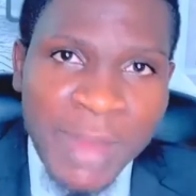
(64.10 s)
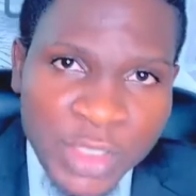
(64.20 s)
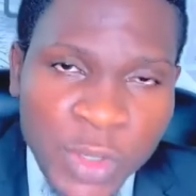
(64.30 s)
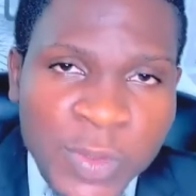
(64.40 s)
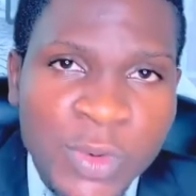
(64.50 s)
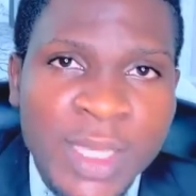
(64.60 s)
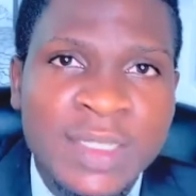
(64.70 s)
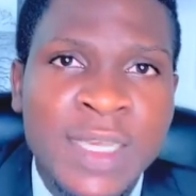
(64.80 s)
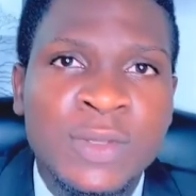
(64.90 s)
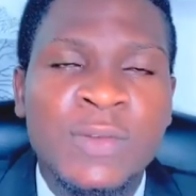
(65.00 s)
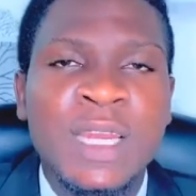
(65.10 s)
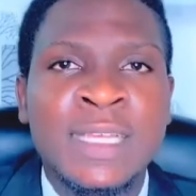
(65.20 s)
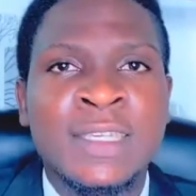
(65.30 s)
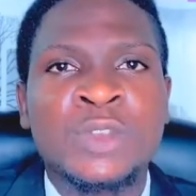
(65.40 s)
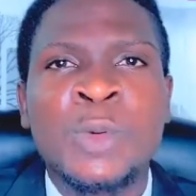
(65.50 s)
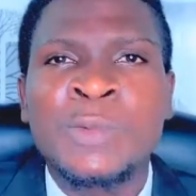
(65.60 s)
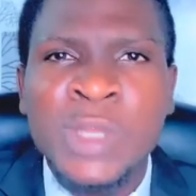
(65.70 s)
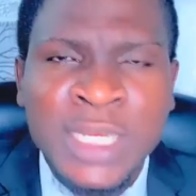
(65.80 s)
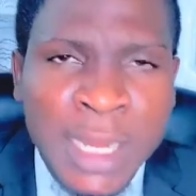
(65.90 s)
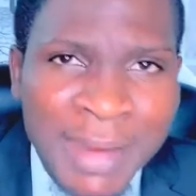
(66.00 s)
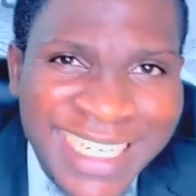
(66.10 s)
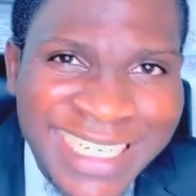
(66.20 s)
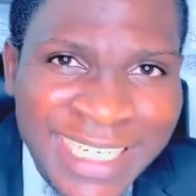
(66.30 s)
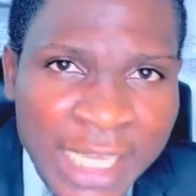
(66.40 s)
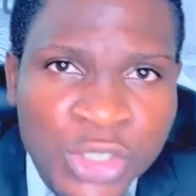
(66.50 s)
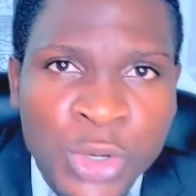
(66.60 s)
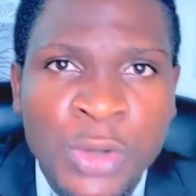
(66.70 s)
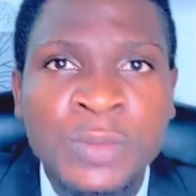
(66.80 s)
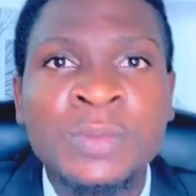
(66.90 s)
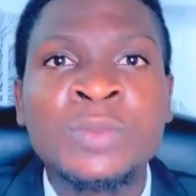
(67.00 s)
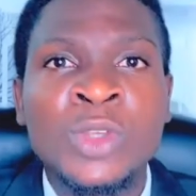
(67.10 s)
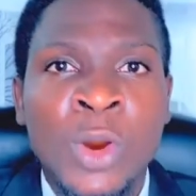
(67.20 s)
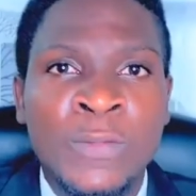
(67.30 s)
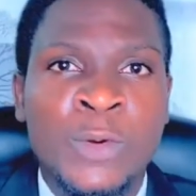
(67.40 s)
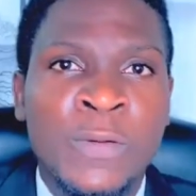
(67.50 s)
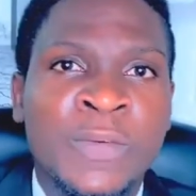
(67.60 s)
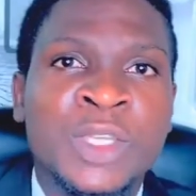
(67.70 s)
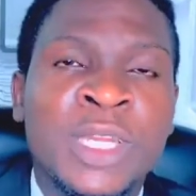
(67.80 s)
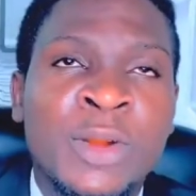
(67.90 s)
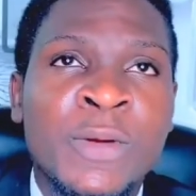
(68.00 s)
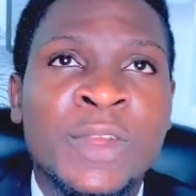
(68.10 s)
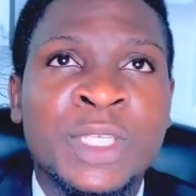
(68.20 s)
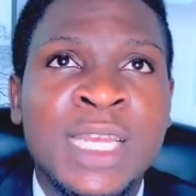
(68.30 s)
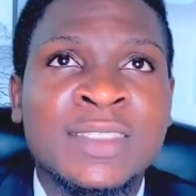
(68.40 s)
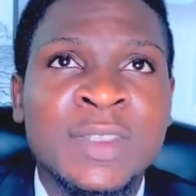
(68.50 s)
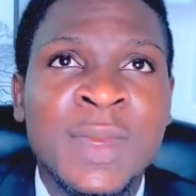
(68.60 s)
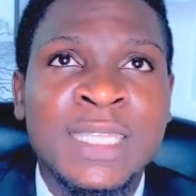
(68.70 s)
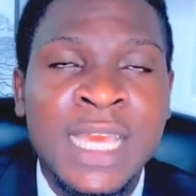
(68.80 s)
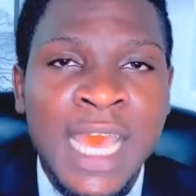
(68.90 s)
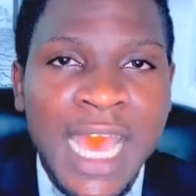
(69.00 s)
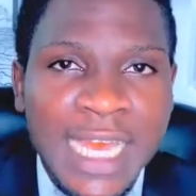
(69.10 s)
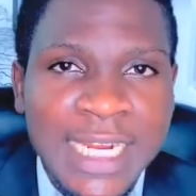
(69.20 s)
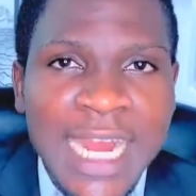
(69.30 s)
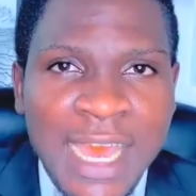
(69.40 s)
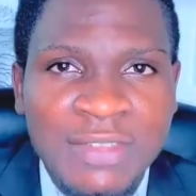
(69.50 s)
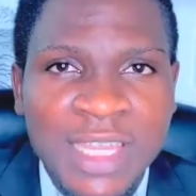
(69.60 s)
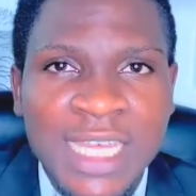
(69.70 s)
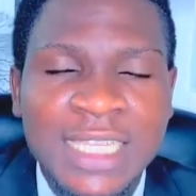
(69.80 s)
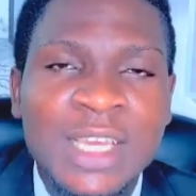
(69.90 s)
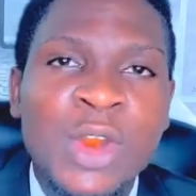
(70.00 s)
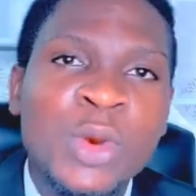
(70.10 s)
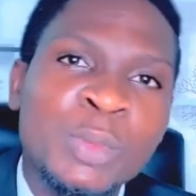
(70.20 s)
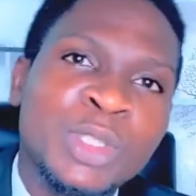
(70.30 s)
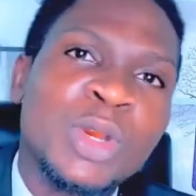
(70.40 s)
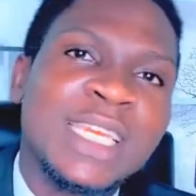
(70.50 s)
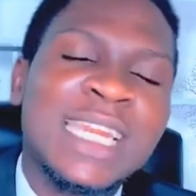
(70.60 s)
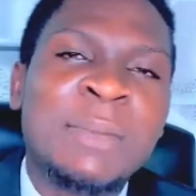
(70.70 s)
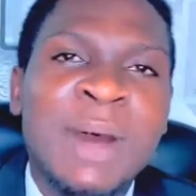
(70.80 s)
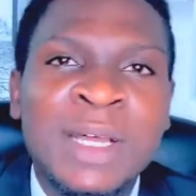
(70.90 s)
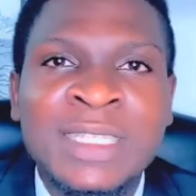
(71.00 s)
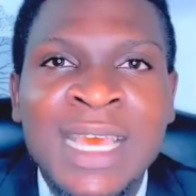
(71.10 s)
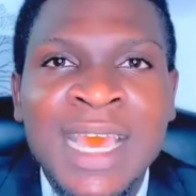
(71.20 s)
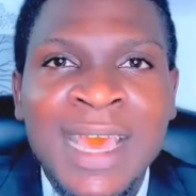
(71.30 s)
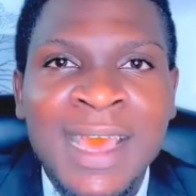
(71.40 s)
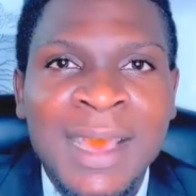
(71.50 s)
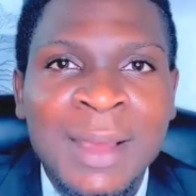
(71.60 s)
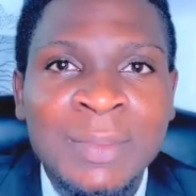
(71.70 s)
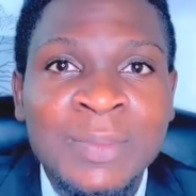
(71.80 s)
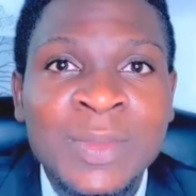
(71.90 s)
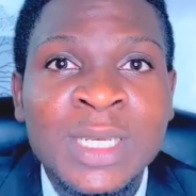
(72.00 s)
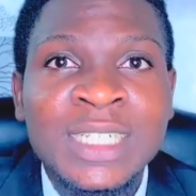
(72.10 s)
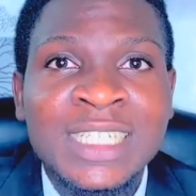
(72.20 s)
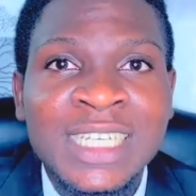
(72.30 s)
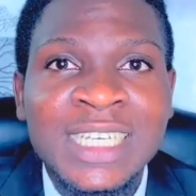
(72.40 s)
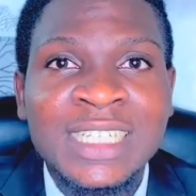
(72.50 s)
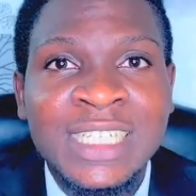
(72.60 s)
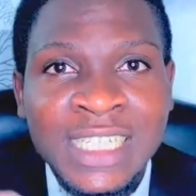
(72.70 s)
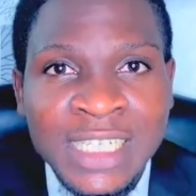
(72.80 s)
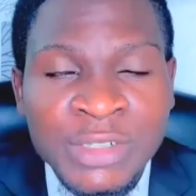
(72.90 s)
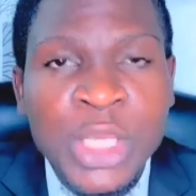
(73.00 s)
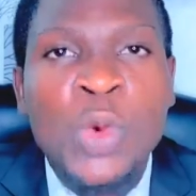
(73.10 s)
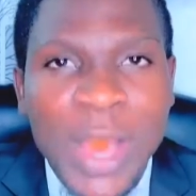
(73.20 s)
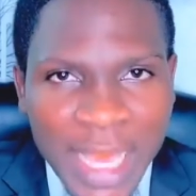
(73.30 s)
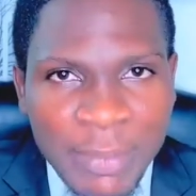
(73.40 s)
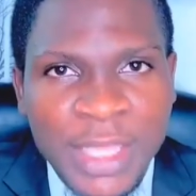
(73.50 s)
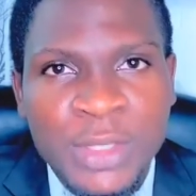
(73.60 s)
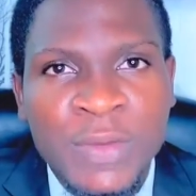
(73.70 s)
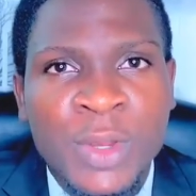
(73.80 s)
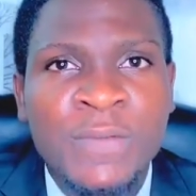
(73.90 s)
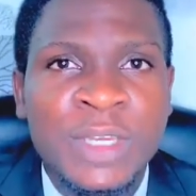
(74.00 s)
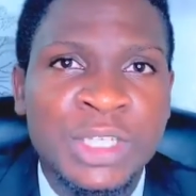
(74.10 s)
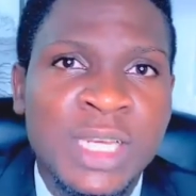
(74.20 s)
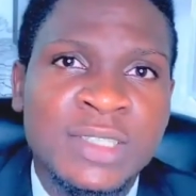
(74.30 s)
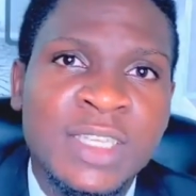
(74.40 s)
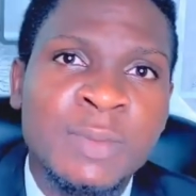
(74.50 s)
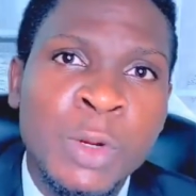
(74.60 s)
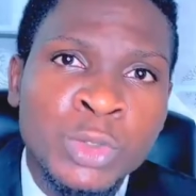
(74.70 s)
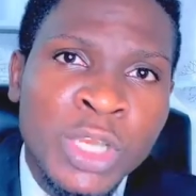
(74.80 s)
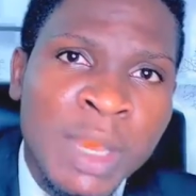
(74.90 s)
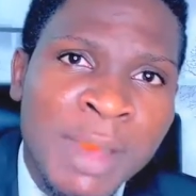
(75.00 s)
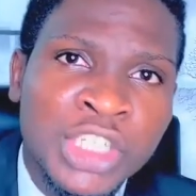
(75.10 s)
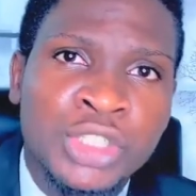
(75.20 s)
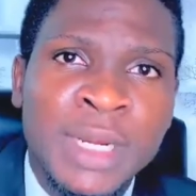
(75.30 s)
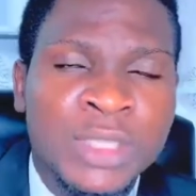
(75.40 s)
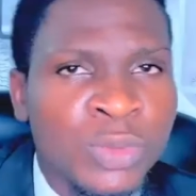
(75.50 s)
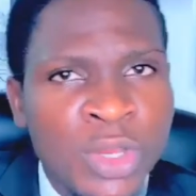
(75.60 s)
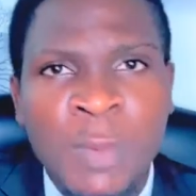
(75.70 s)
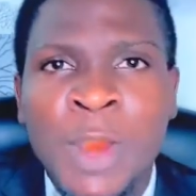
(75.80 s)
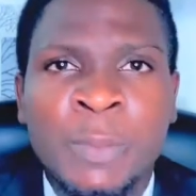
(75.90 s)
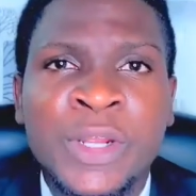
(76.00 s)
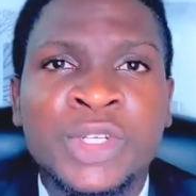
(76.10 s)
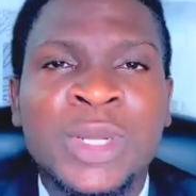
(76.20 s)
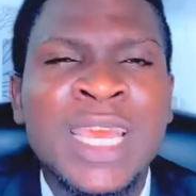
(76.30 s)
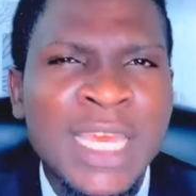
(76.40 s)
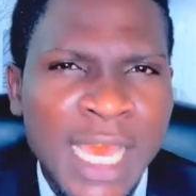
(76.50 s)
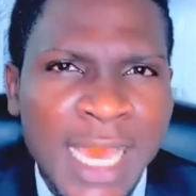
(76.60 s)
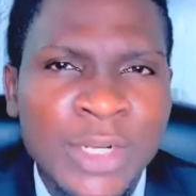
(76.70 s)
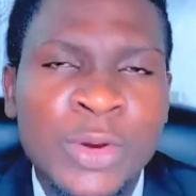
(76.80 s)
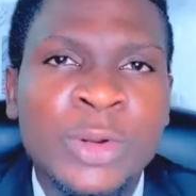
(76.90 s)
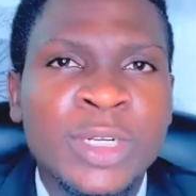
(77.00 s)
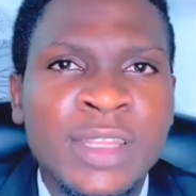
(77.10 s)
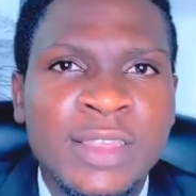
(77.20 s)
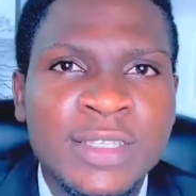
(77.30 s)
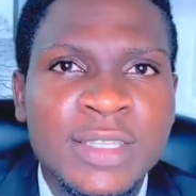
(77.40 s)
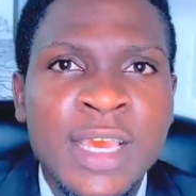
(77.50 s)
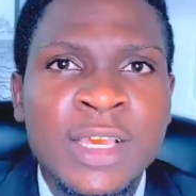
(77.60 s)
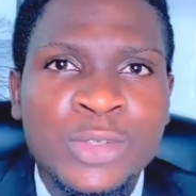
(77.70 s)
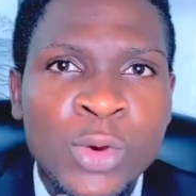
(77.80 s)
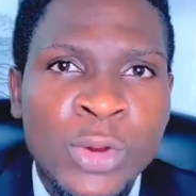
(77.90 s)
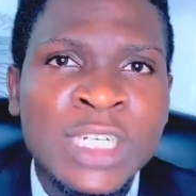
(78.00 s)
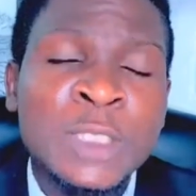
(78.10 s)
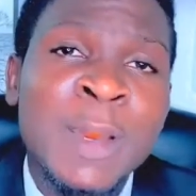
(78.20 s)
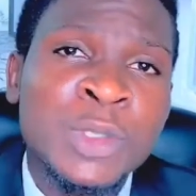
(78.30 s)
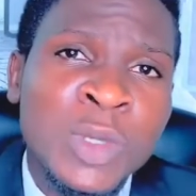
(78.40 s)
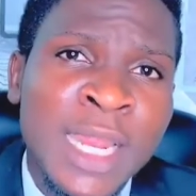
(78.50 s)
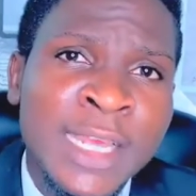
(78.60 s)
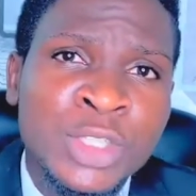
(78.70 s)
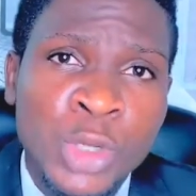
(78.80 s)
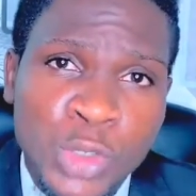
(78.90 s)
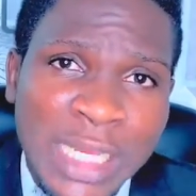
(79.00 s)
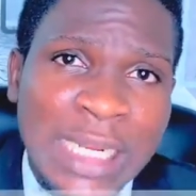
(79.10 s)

subsequent set of classes we'll be talking about the nature of confession and confessional statement, and then after that we'll be talking about the requirements of a confessional statement. We'll talk about threat, we'll talk about oppression, and all other things. So on this particular lecture, talking